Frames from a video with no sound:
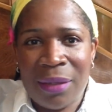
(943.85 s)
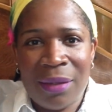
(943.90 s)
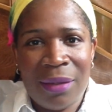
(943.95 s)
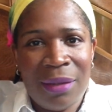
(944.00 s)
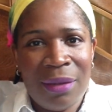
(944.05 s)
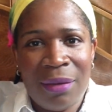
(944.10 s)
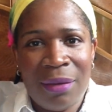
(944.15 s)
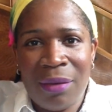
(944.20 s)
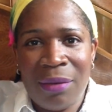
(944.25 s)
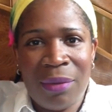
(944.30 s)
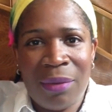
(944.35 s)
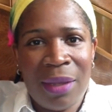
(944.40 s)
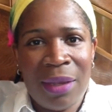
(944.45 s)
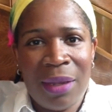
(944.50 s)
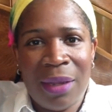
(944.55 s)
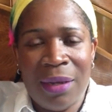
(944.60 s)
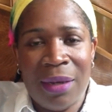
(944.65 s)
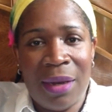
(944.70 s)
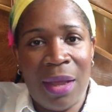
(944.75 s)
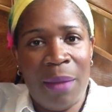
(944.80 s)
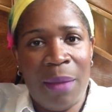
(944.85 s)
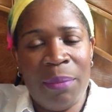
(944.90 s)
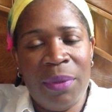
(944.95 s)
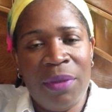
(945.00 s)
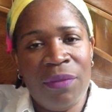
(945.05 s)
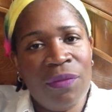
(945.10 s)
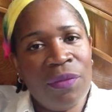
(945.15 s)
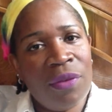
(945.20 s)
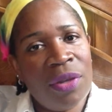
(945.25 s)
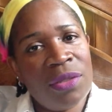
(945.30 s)
and not be
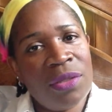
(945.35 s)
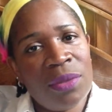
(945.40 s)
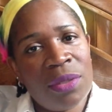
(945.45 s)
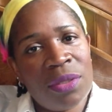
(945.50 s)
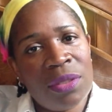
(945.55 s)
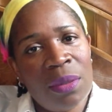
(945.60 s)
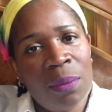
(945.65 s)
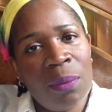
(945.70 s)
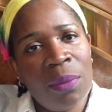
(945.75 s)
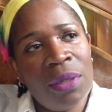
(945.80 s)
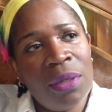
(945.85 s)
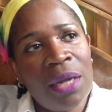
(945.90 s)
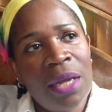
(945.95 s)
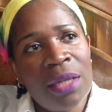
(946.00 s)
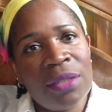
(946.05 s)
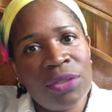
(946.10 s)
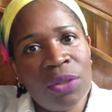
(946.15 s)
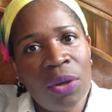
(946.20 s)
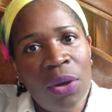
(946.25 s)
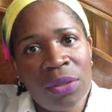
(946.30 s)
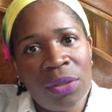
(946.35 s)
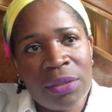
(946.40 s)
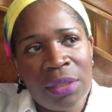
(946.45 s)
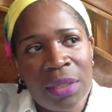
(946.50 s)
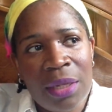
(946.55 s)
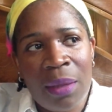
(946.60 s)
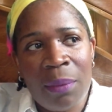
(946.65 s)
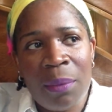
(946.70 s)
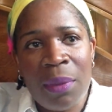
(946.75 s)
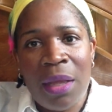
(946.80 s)
friends with someone, not talk to
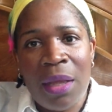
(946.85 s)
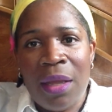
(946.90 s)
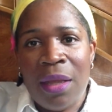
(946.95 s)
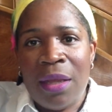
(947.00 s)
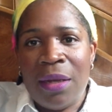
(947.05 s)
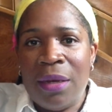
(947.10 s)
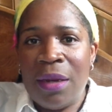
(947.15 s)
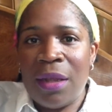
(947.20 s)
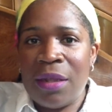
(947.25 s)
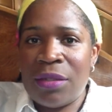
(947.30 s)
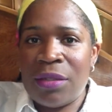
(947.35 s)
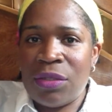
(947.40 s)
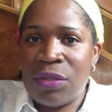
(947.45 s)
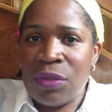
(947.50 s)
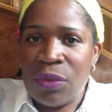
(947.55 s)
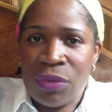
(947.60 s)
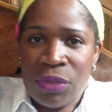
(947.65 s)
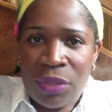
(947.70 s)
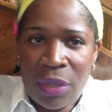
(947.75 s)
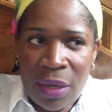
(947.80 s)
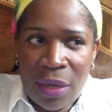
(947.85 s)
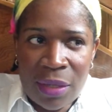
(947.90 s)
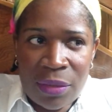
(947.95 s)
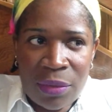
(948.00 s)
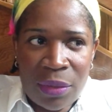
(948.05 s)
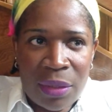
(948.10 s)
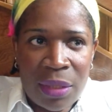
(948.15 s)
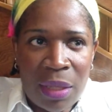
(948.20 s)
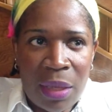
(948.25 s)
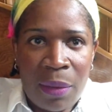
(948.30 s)
them, not socialize
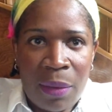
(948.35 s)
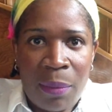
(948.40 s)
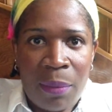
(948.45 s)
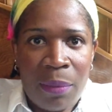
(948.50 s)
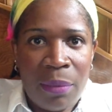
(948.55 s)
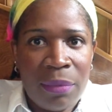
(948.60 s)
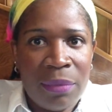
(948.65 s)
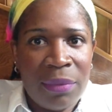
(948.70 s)
with them?